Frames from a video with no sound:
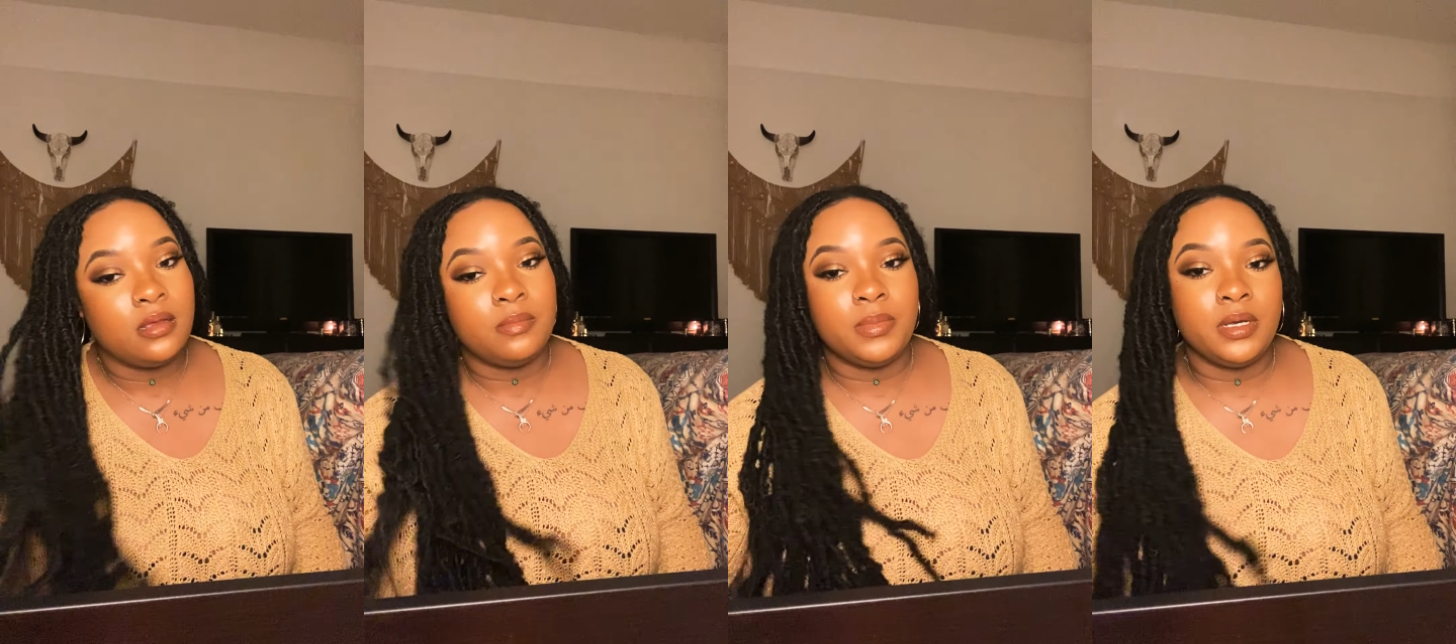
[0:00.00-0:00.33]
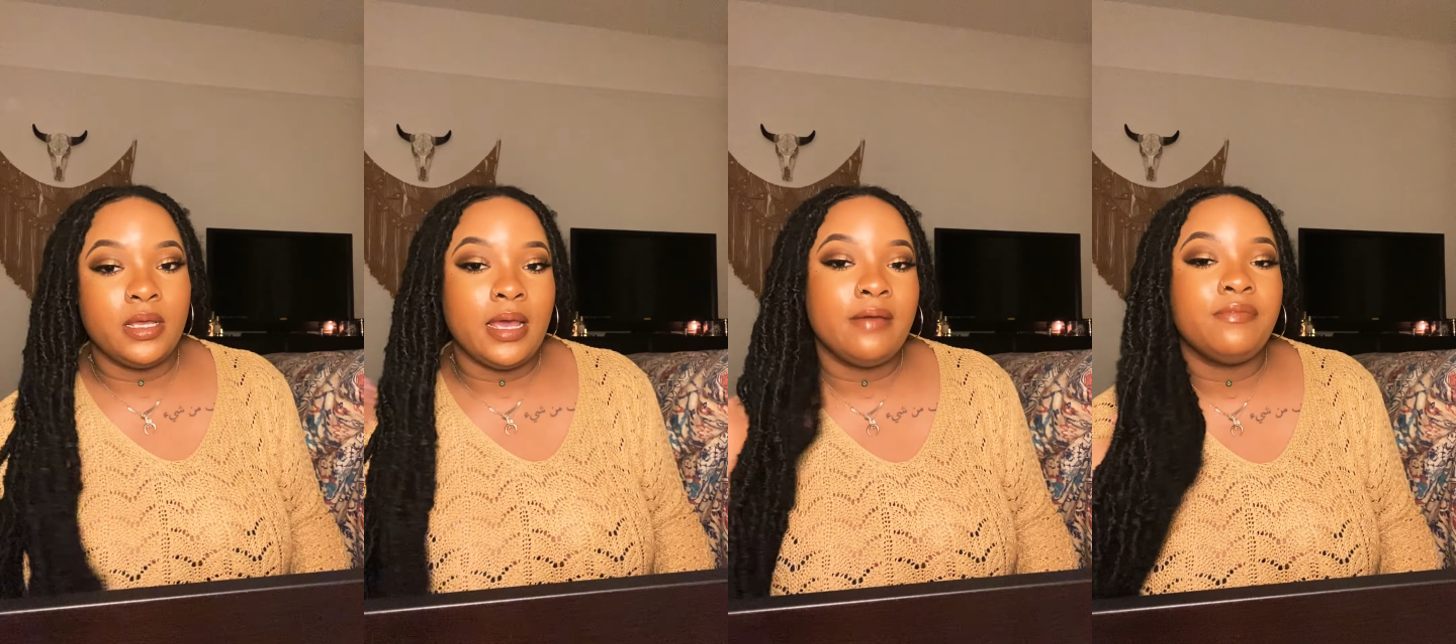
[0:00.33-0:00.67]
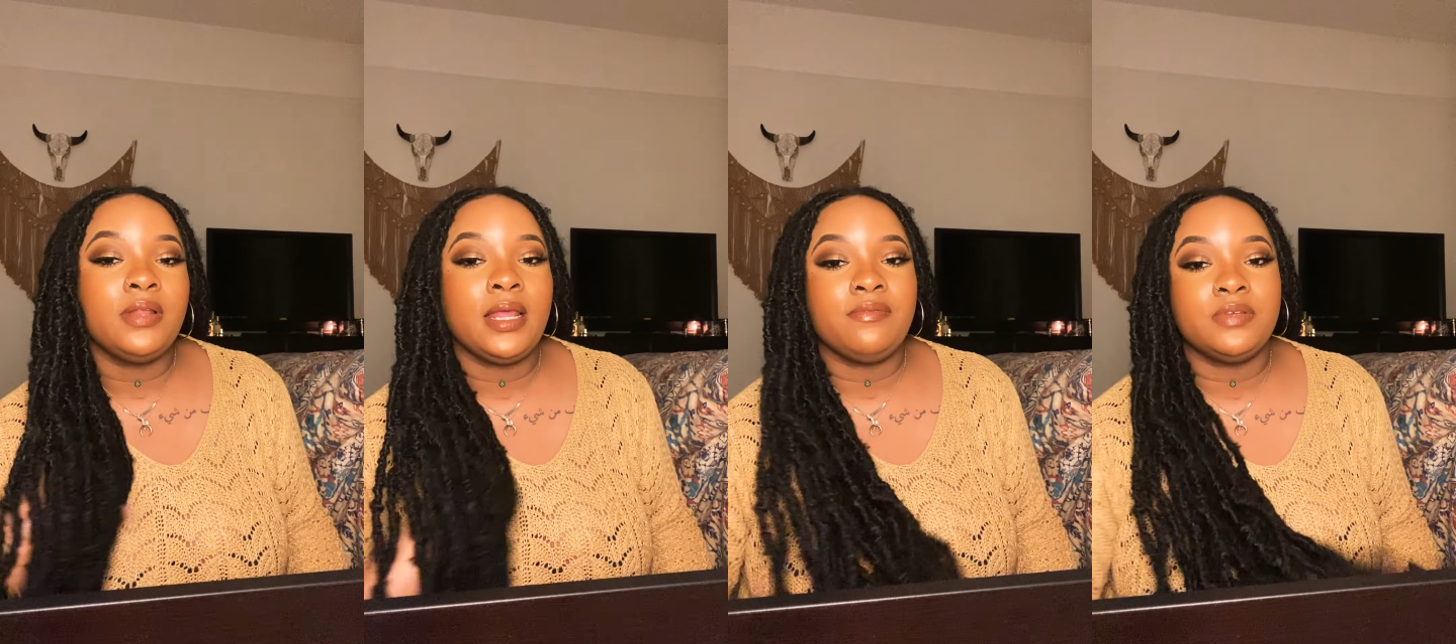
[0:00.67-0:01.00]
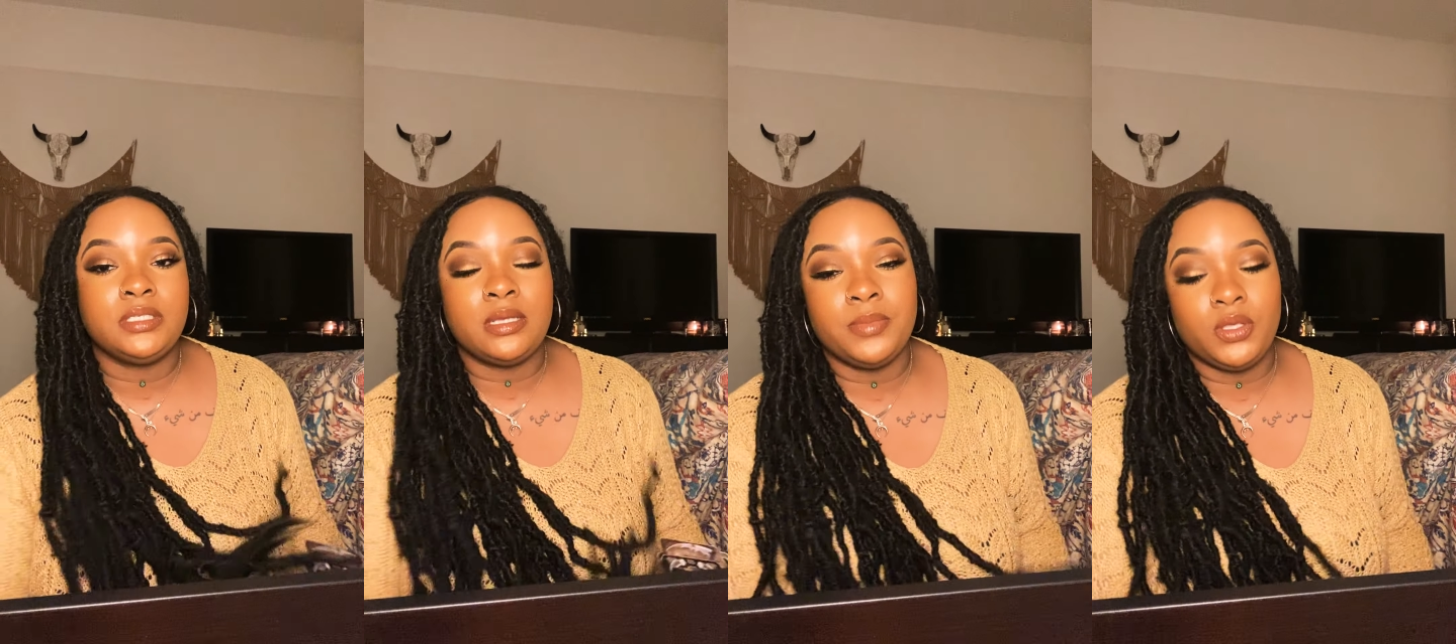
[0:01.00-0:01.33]
But I feel like for
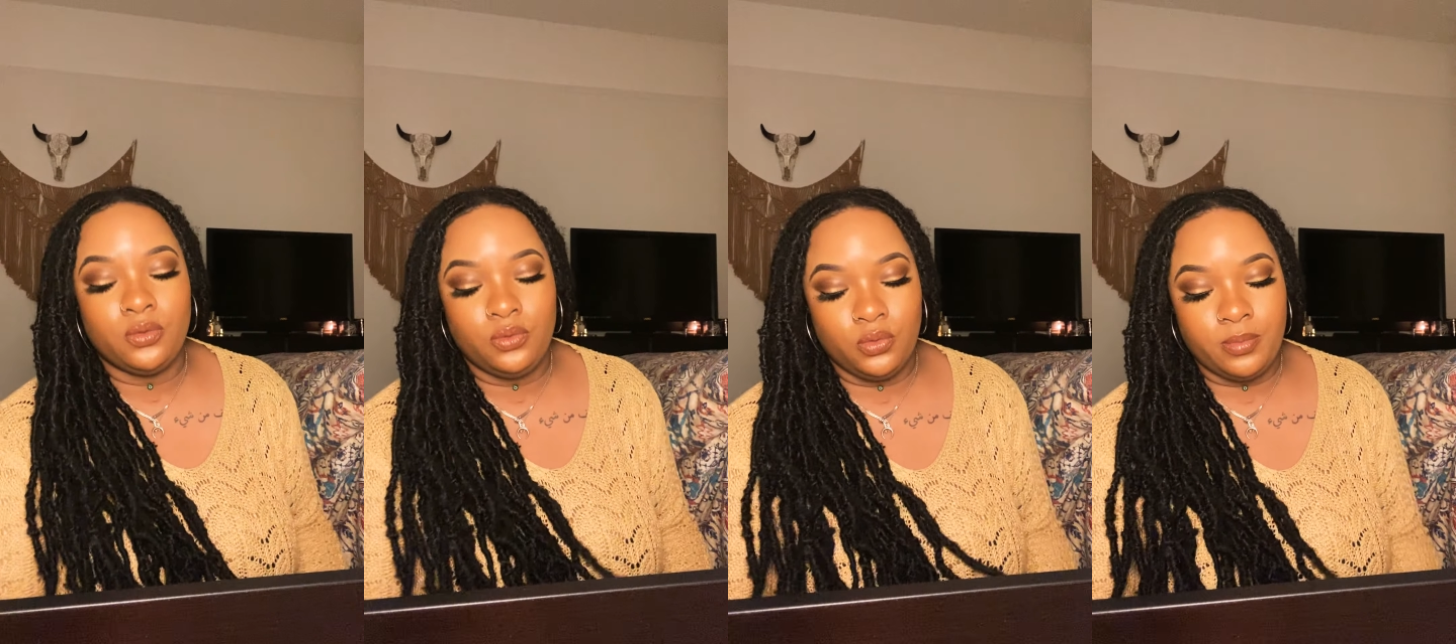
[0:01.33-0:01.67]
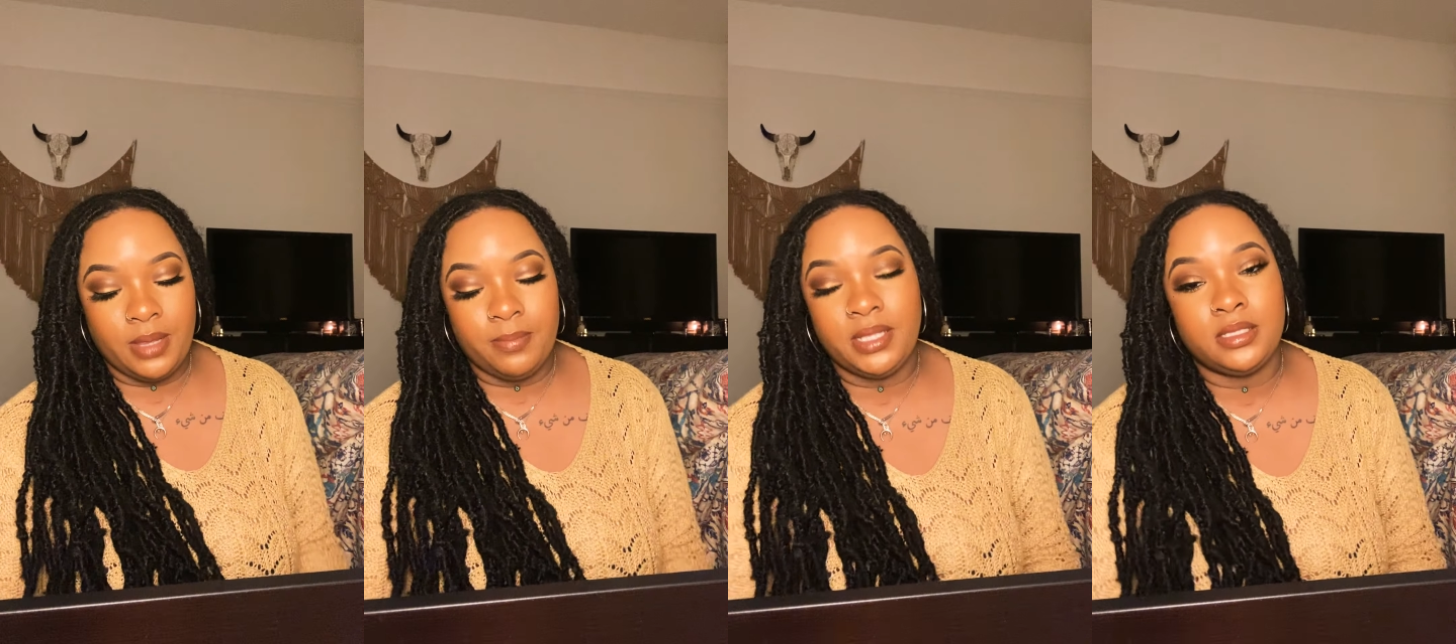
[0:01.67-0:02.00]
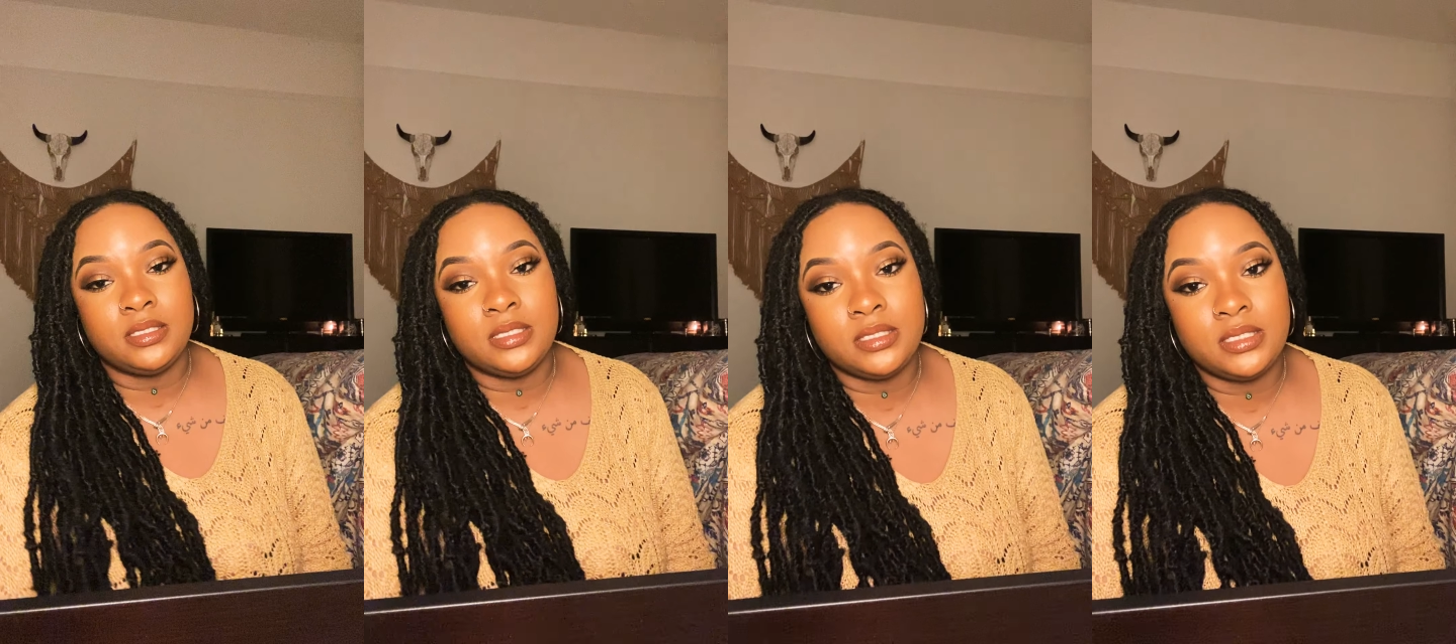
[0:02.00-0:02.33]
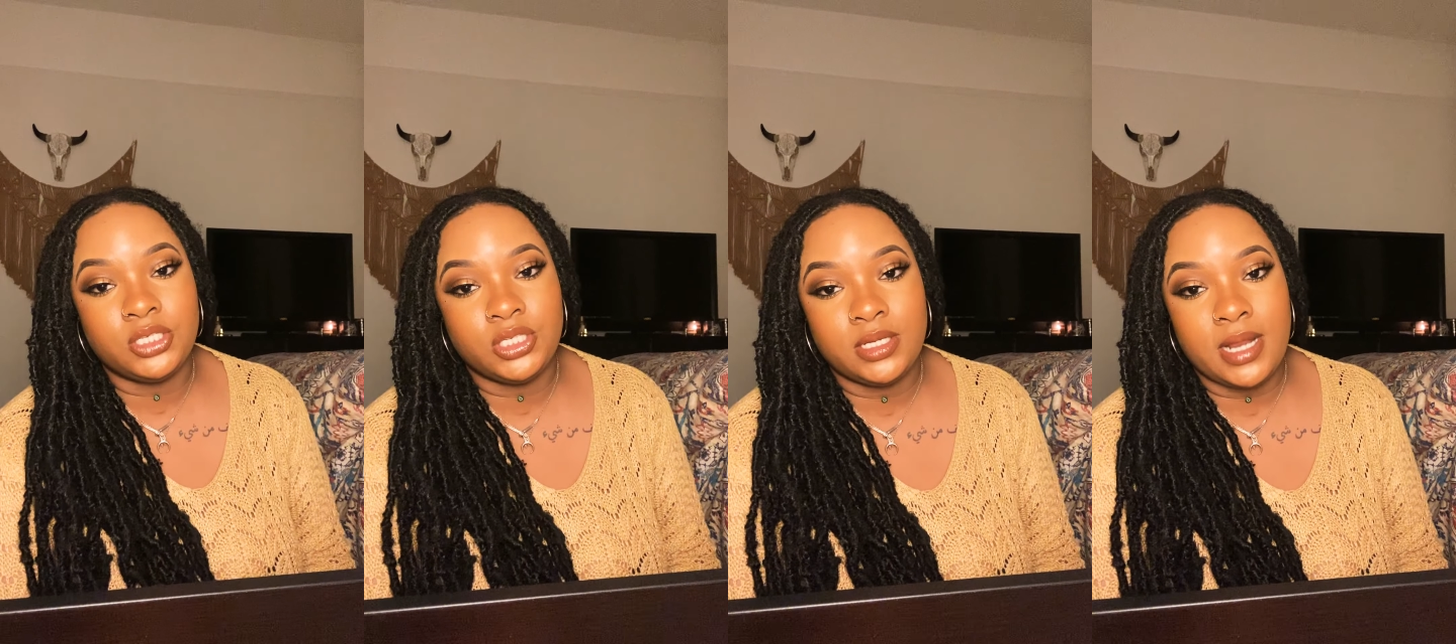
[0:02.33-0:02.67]
some of you, you may make the
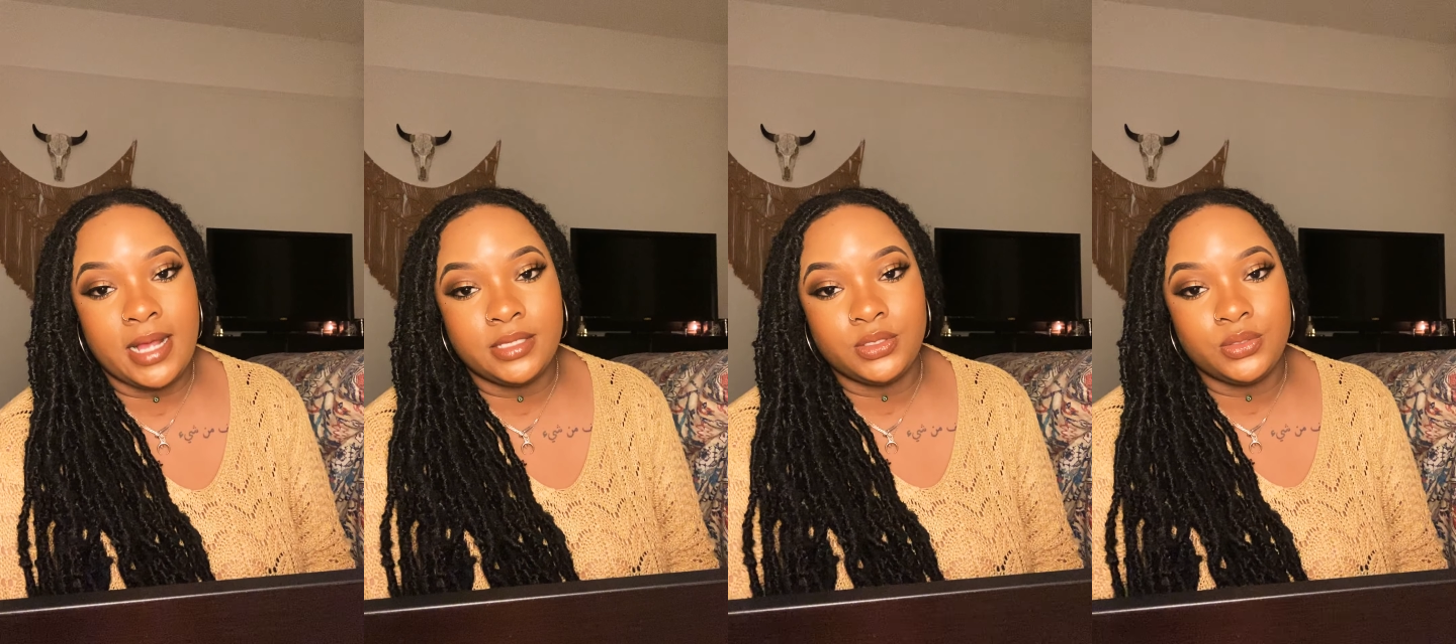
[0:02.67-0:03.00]
decision not